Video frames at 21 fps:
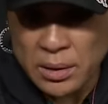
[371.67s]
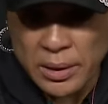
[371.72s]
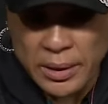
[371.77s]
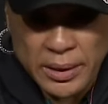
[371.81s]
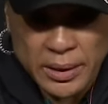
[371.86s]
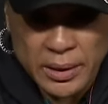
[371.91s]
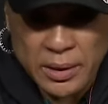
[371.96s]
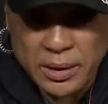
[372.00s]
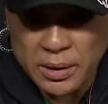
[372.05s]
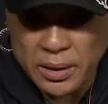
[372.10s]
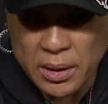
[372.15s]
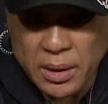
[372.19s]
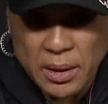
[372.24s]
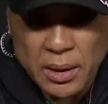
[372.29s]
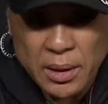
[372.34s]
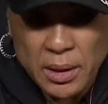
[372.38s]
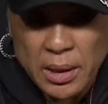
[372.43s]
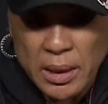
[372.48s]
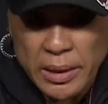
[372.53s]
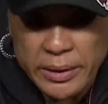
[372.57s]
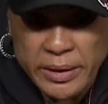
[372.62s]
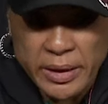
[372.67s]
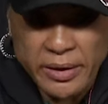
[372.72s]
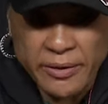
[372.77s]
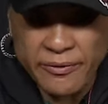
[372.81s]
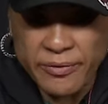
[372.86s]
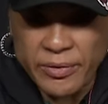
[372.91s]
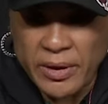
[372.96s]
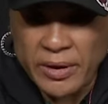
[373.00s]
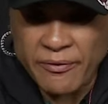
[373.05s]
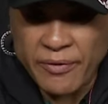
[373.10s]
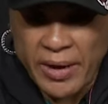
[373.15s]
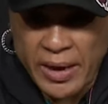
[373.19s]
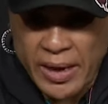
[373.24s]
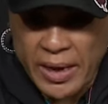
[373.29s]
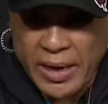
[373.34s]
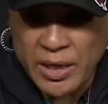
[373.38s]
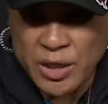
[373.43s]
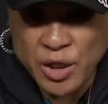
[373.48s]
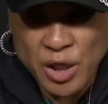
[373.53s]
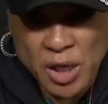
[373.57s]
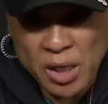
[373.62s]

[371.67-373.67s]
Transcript: and they've had